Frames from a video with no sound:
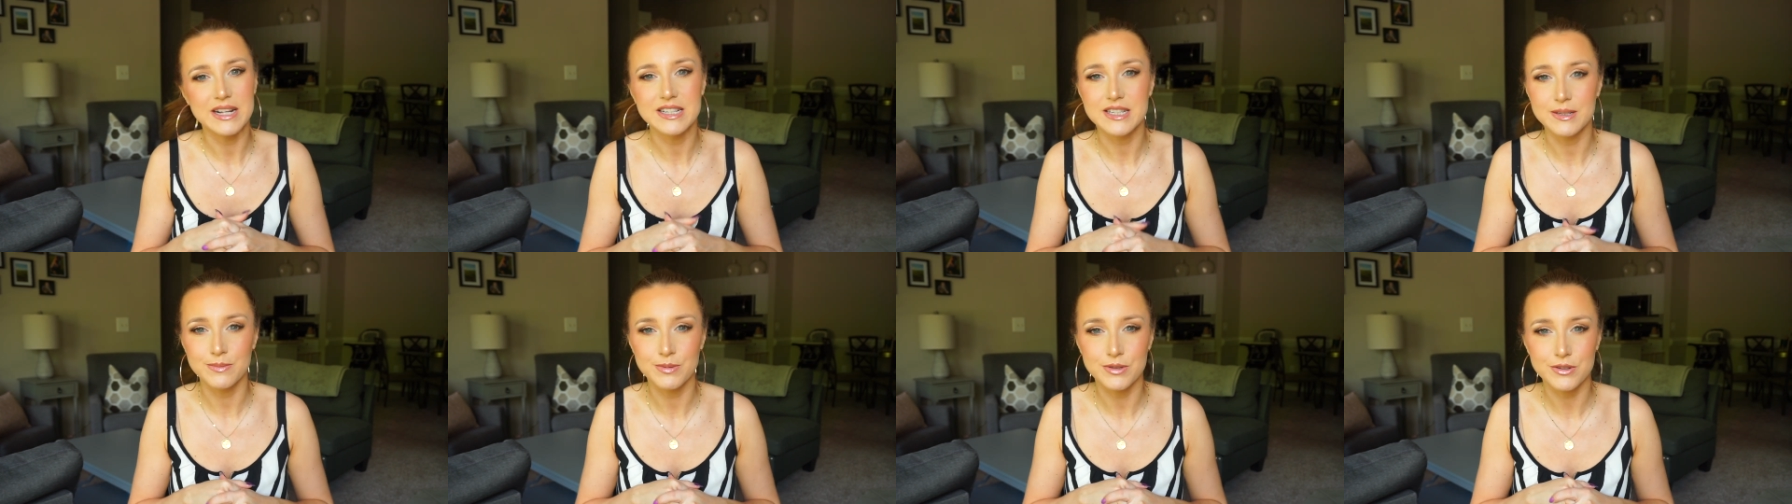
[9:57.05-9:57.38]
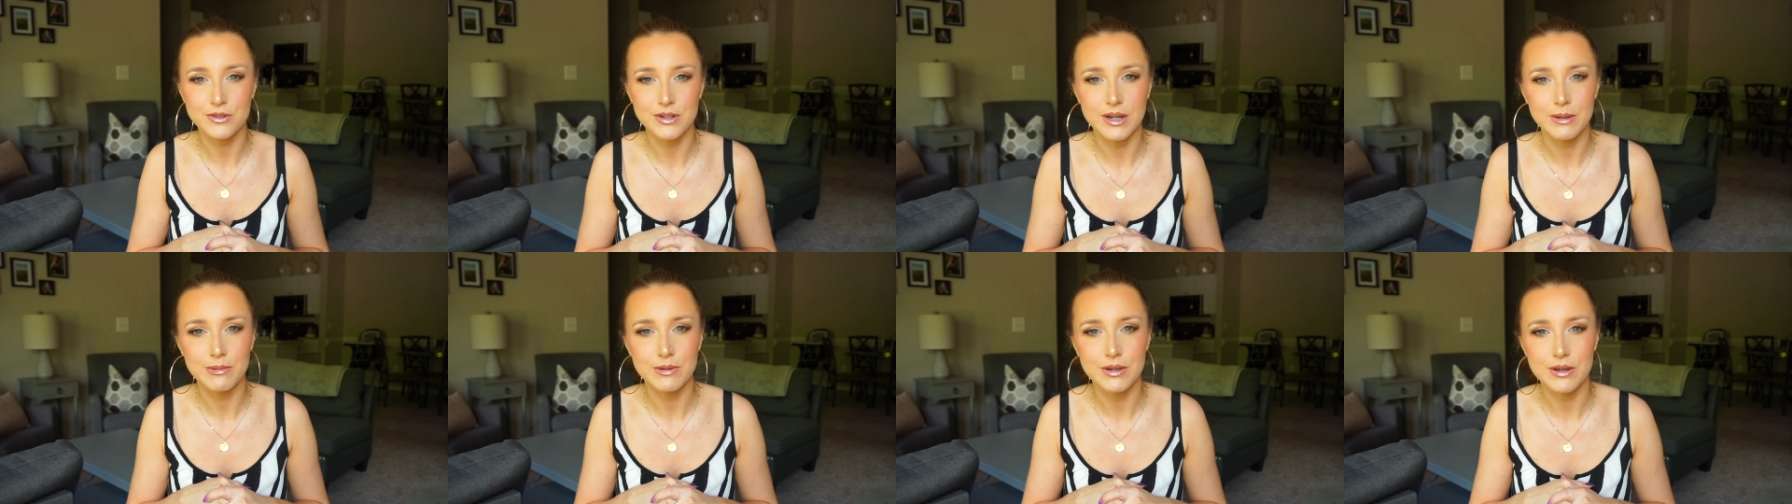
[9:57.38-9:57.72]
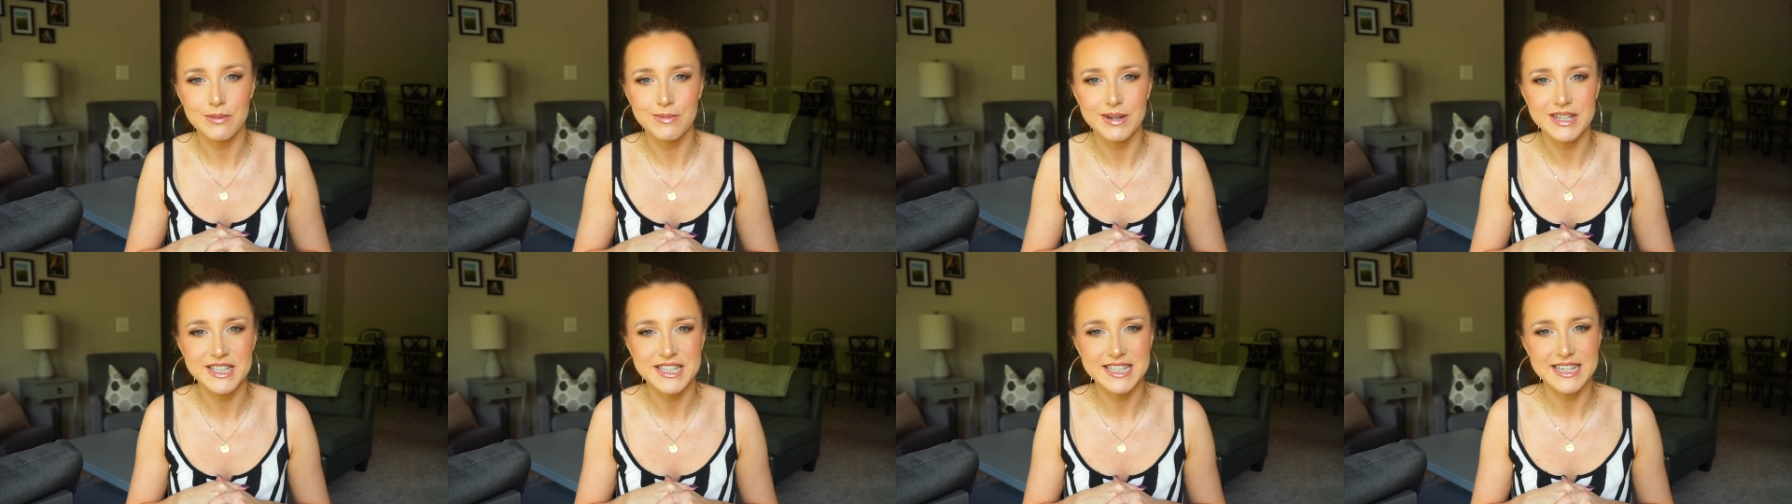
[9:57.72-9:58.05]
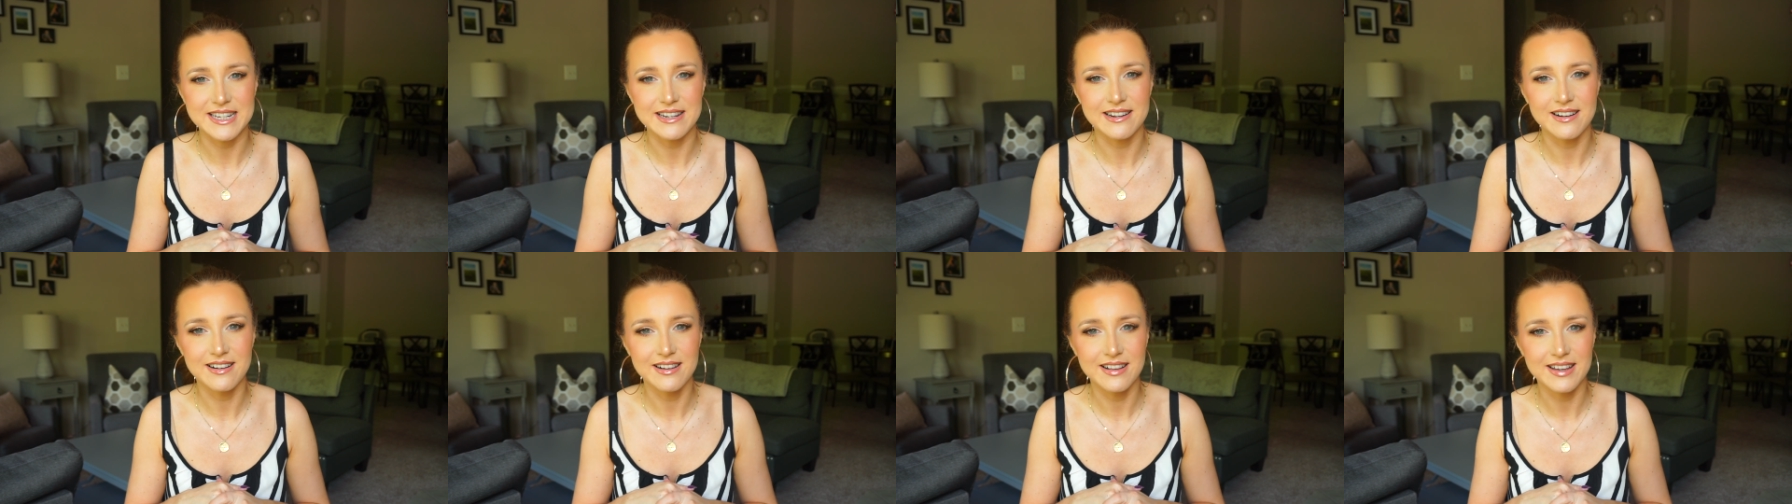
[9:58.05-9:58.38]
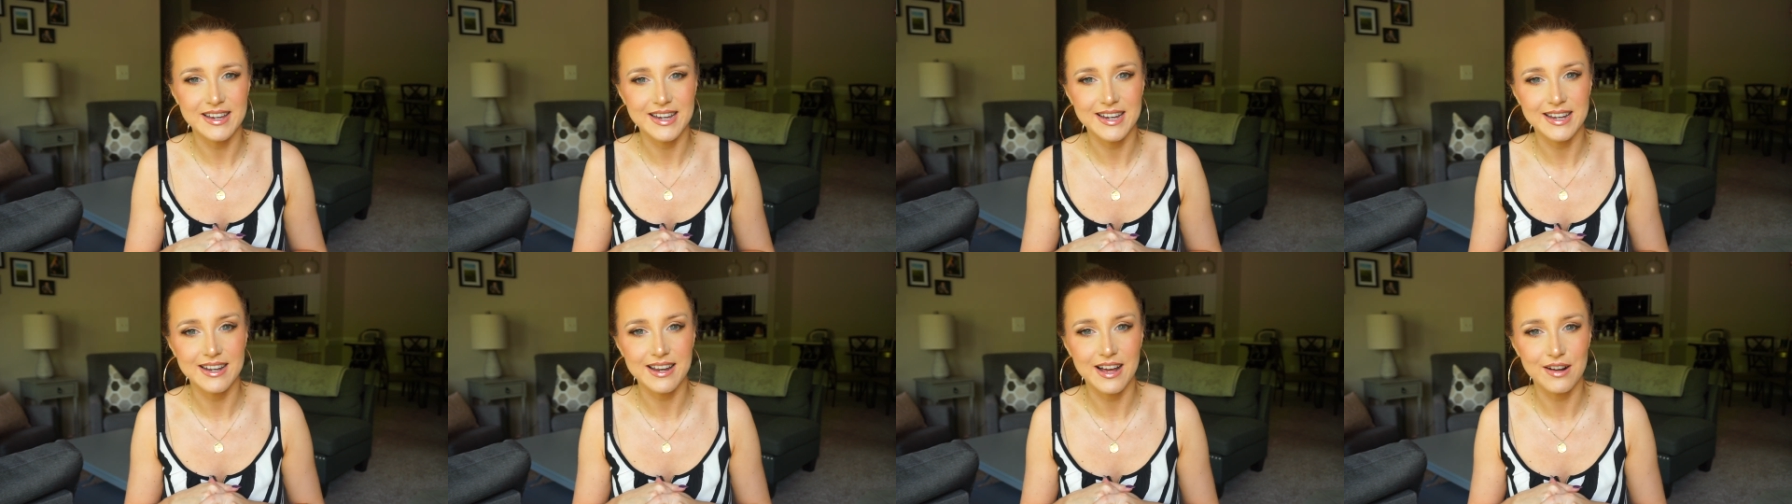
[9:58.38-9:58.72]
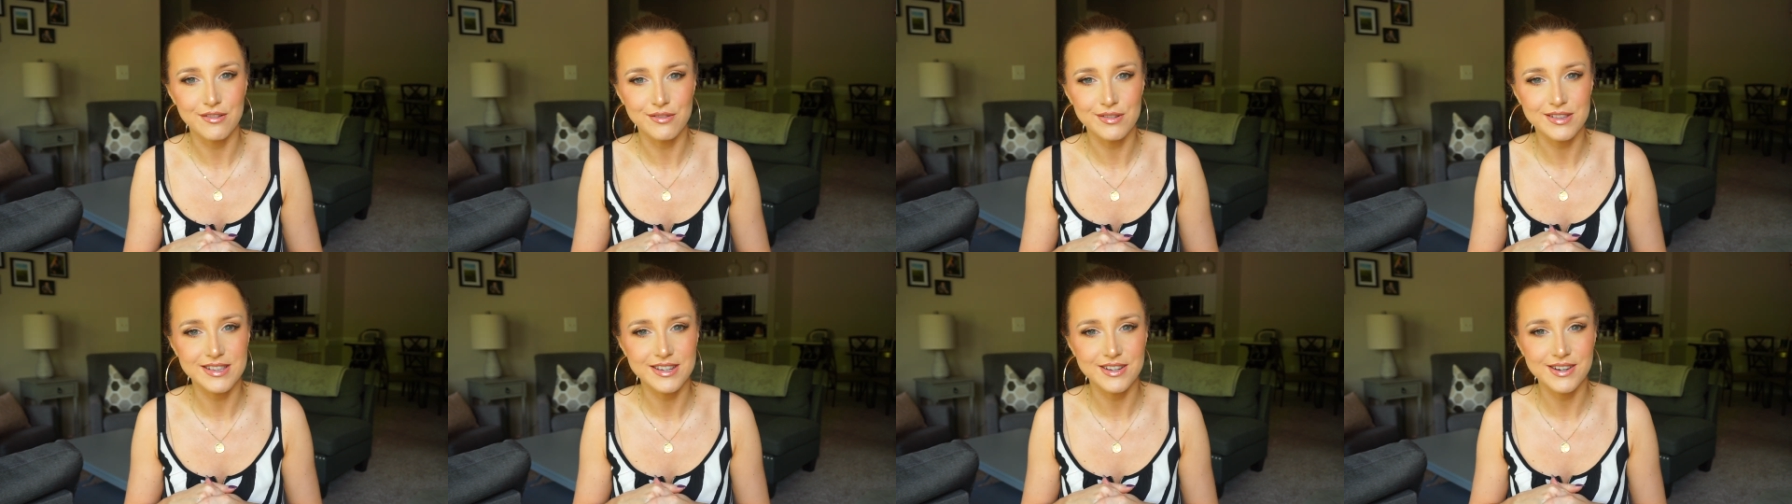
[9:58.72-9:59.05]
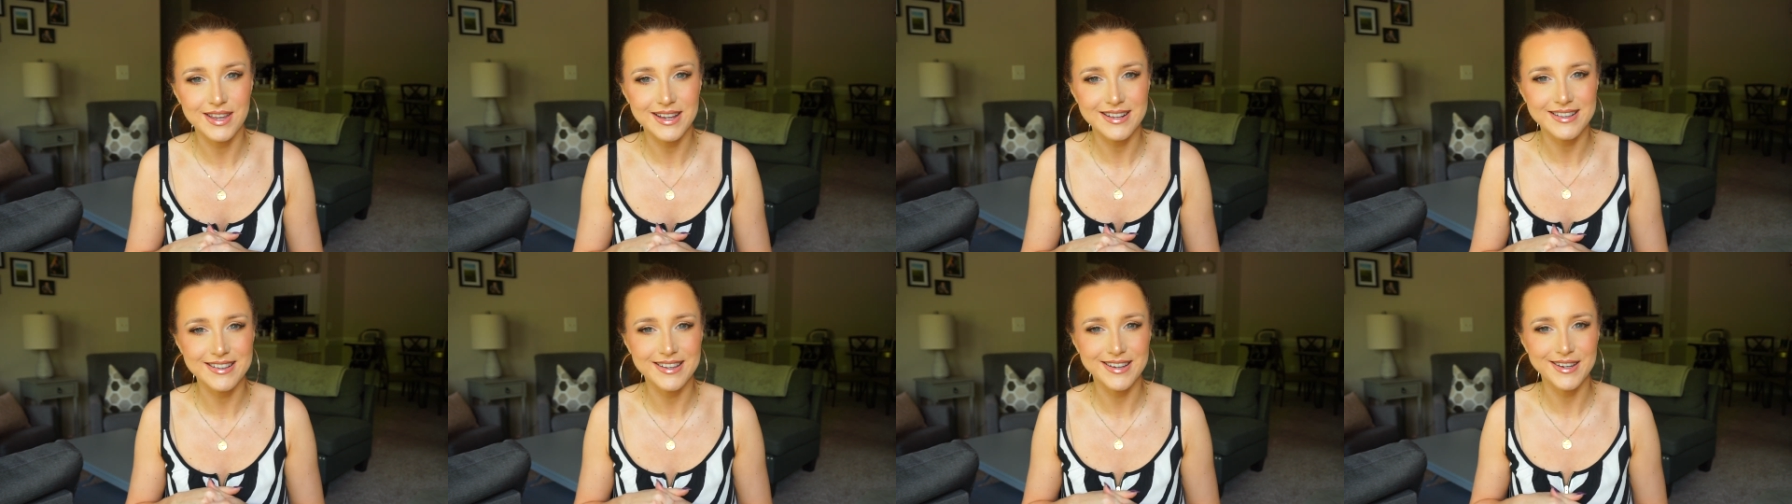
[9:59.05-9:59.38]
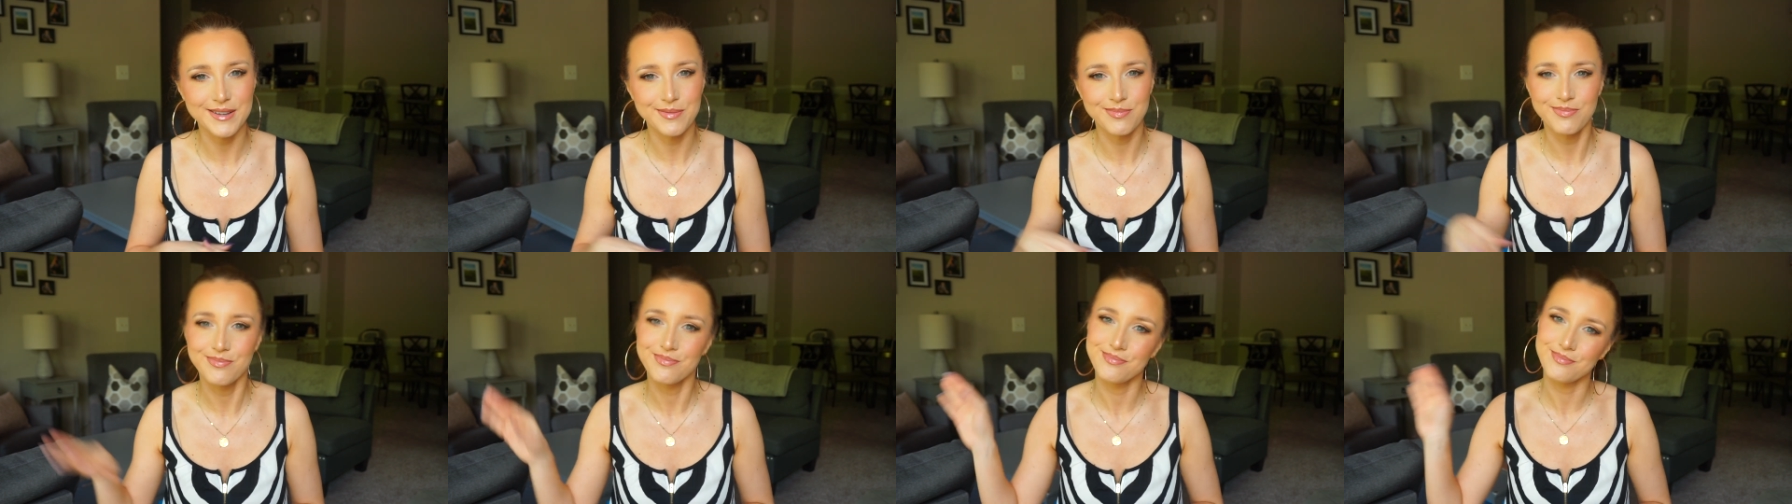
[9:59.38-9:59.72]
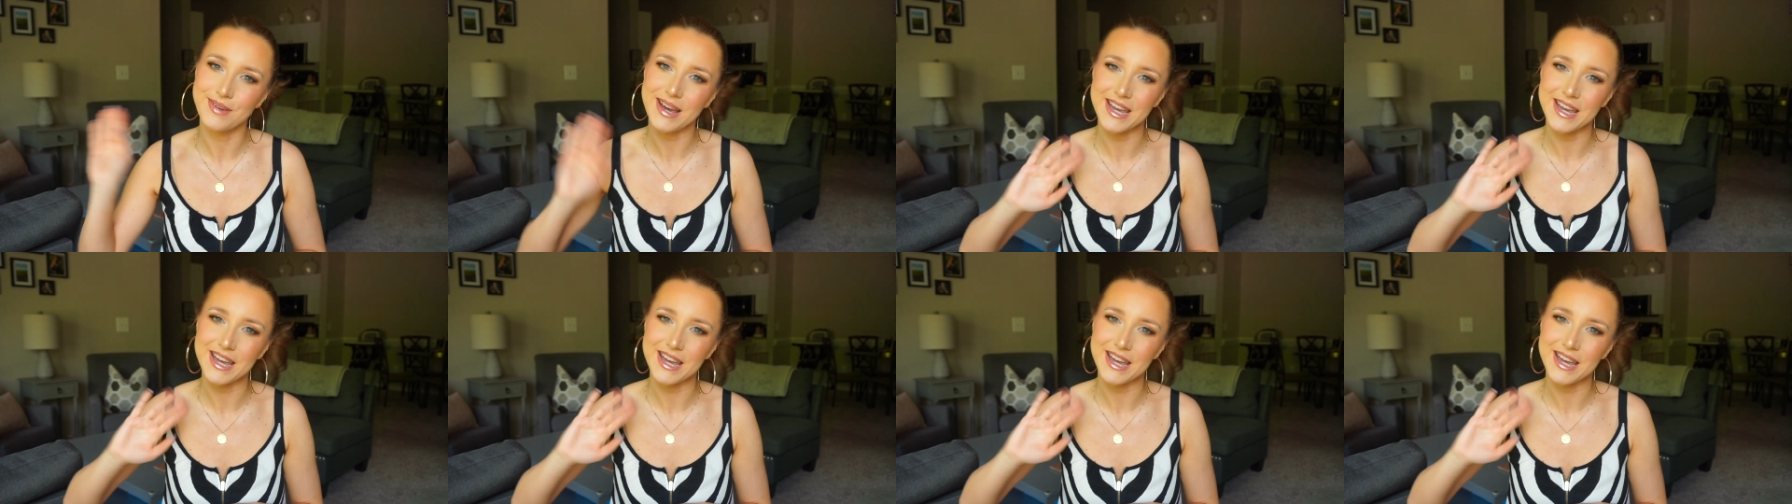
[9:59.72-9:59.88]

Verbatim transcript: subscribe to my channel, and I will see you next time.